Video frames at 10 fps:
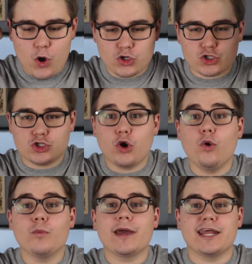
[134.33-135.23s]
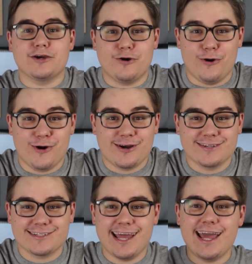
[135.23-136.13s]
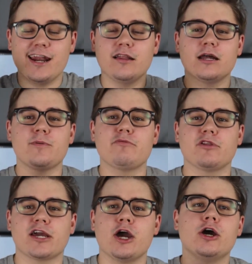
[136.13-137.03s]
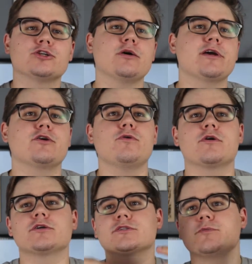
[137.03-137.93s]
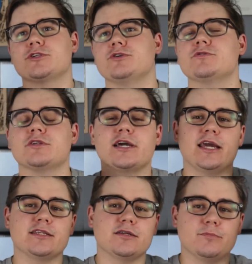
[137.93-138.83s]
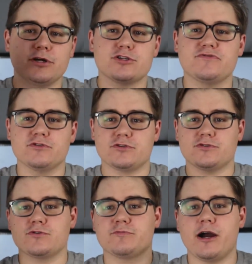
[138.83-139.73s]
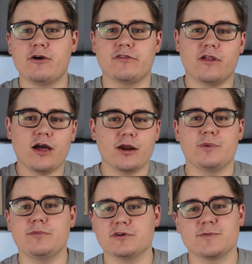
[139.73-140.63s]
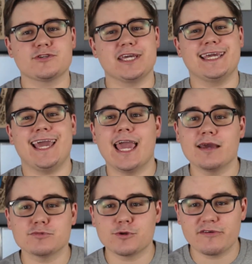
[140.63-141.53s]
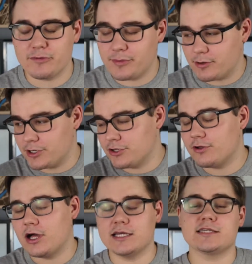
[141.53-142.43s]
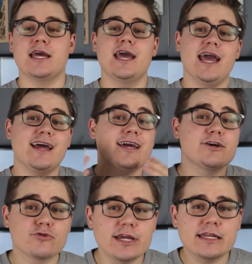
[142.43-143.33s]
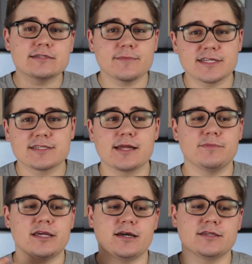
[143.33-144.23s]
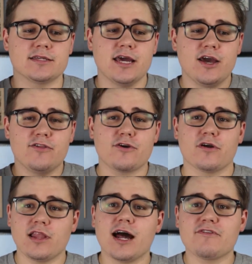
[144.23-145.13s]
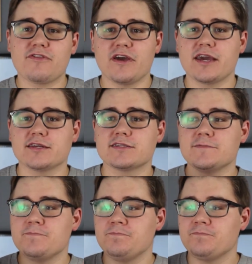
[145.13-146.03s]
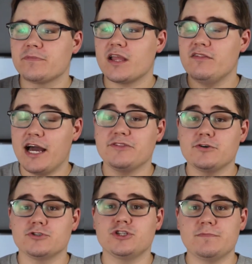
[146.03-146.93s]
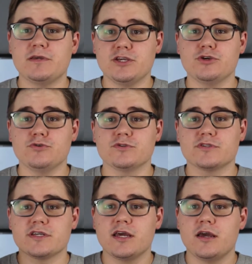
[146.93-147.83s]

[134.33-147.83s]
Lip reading: so many cores, and a lot of people are like, so many cores, so much use, like it's a bunch of useless horsepower that a lot of people, especially games, won't even be able to utilize. And I agree to some extent, because there are a lot of things that those GPUs